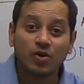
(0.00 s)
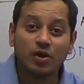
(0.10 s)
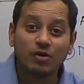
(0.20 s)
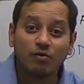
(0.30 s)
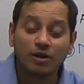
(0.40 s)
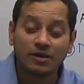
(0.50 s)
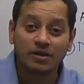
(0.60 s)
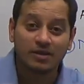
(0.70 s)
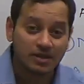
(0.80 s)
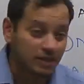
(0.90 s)
or water
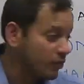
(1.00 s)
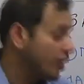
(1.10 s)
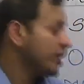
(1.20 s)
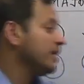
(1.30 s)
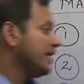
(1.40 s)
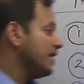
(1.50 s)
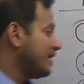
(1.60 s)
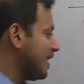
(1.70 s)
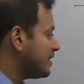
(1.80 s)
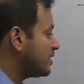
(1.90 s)
reservoir.
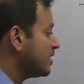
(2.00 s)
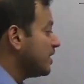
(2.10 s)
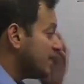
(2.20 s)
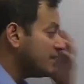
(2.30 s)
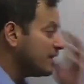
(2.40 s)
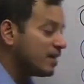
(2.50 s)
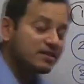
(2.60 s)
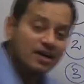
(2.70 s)
It has Indira